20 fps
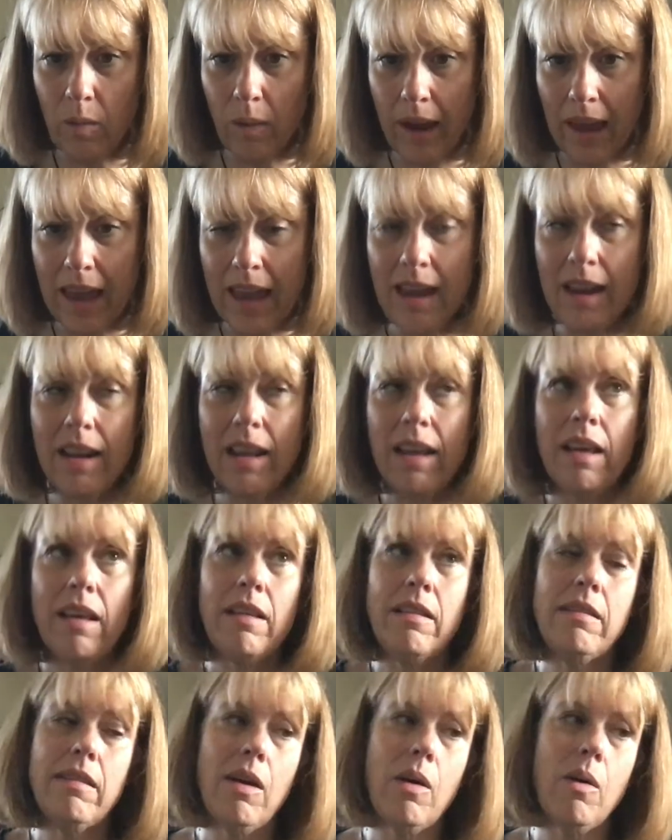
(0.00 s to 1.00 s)
right?
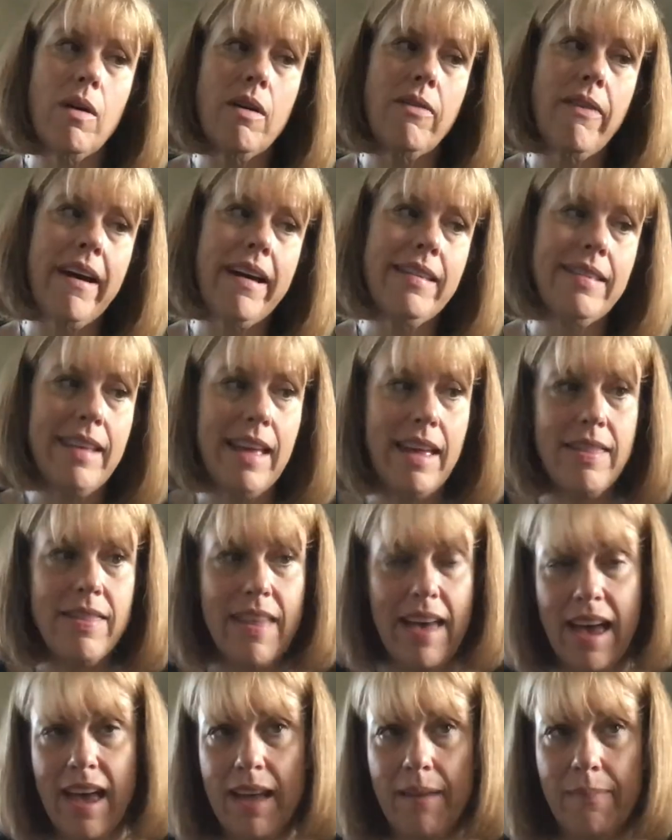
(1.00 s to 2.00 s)
So if I said
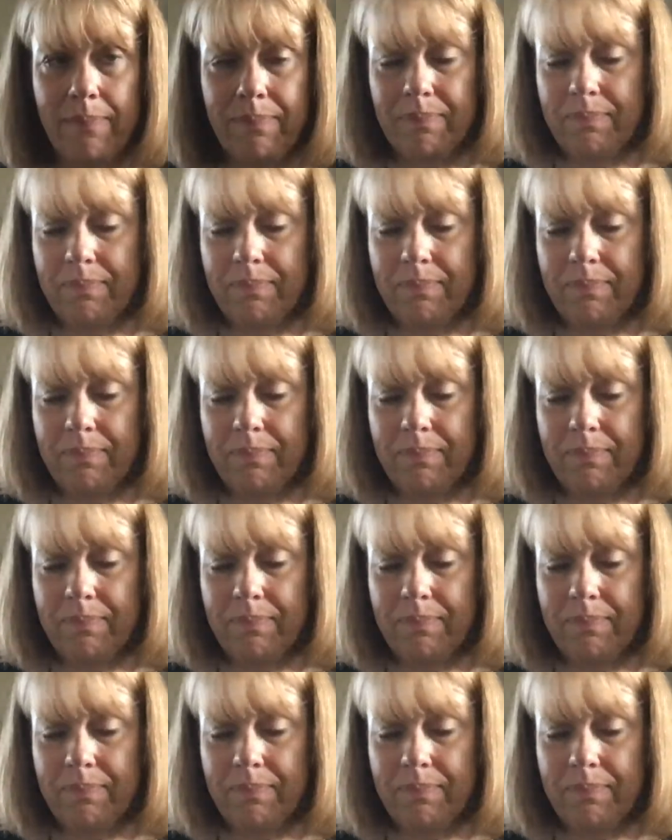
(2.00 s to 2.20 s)
that